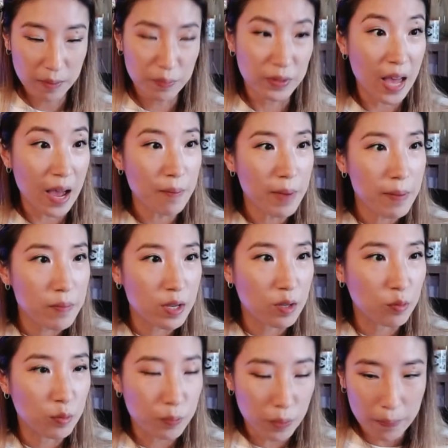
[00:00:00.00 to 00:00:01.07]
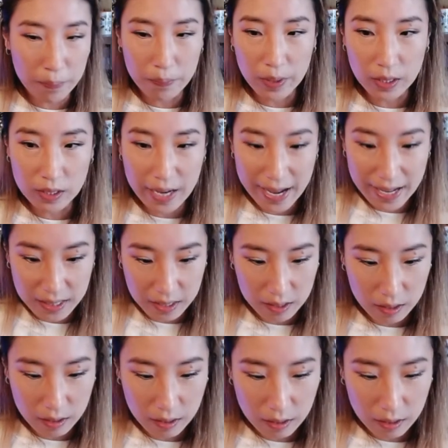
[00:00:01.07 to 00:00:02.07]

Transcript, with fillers: but that might be a, a, a test.